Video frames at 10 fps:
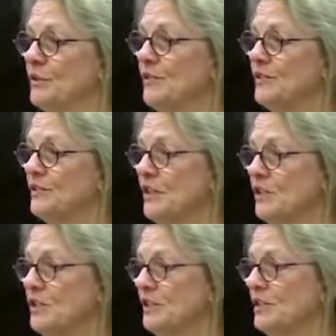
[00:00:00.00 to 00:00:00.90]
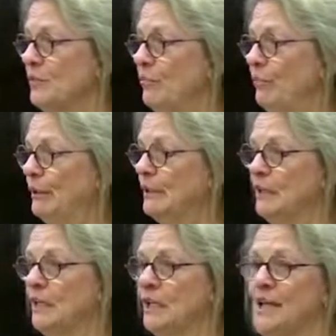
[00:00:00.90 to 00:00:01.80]
services agency
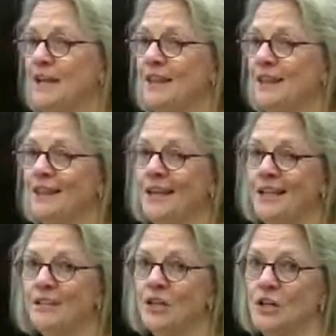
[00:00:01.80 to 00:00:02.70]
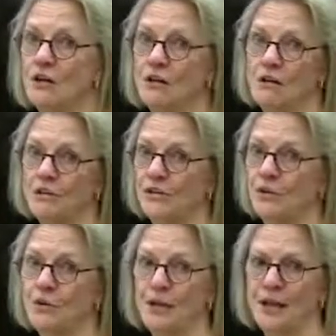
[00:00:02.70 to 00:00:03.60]
building, then they look
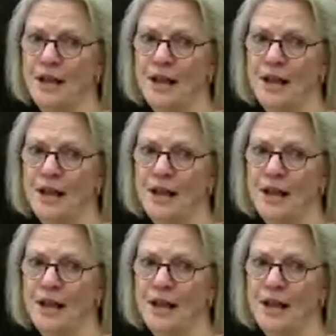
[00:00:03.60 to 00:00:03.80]
also at